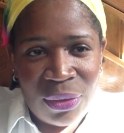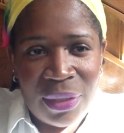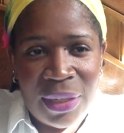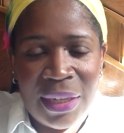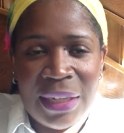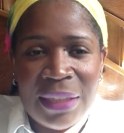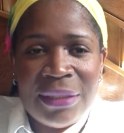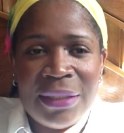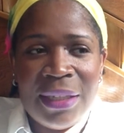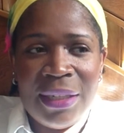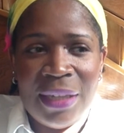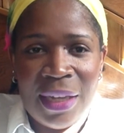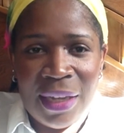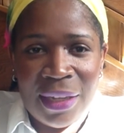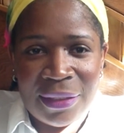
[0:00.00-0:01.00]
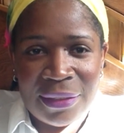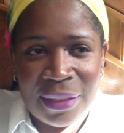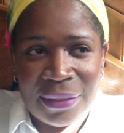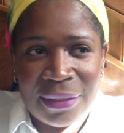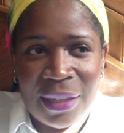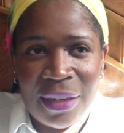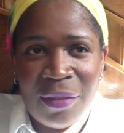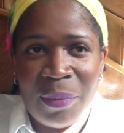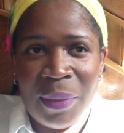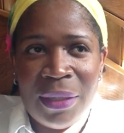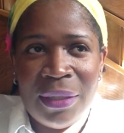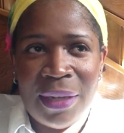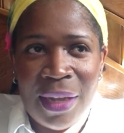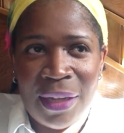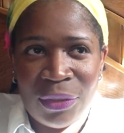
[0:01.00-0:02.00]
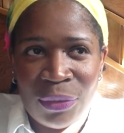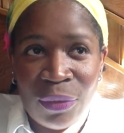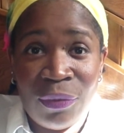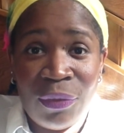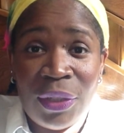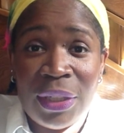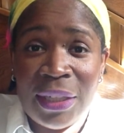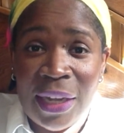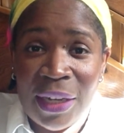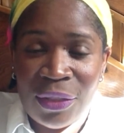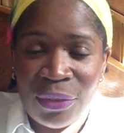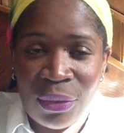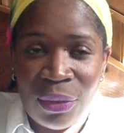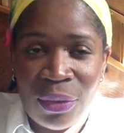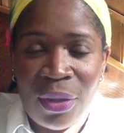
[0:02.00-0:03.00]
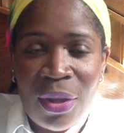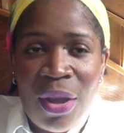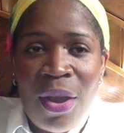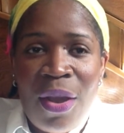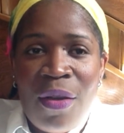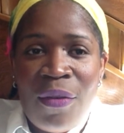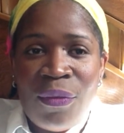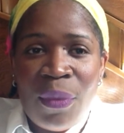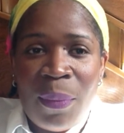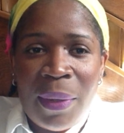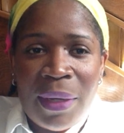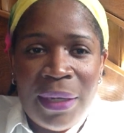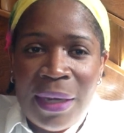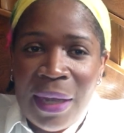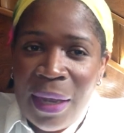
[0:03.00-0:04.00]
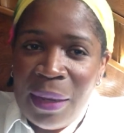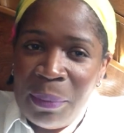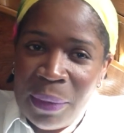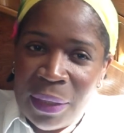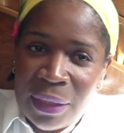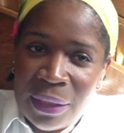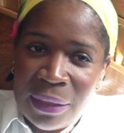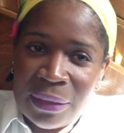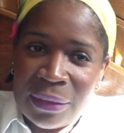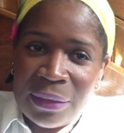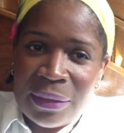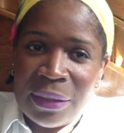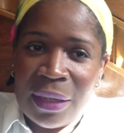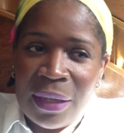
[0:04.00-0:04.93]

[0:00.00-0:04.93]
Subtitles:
And I said, yes. I said, I've been natural, fully natural for about 9 months.